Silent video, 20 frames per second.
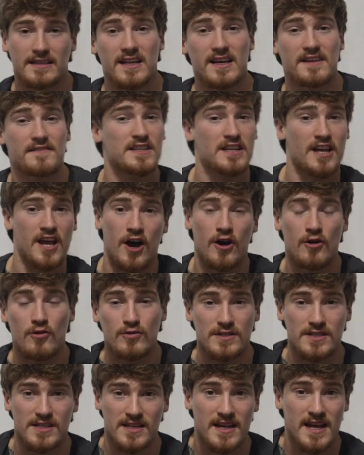life's
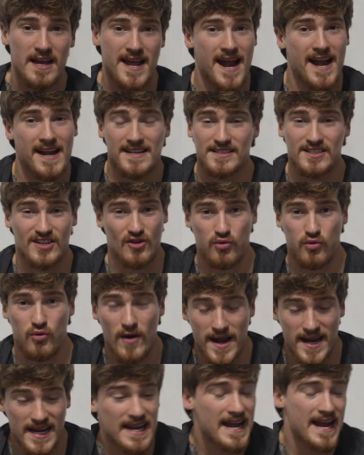cozy and it's
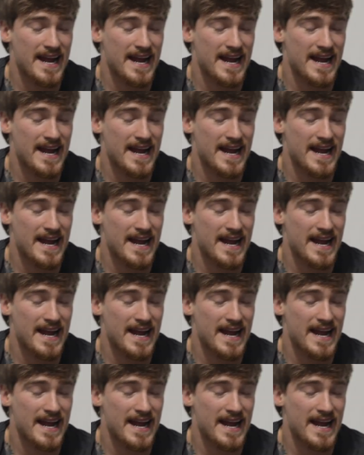great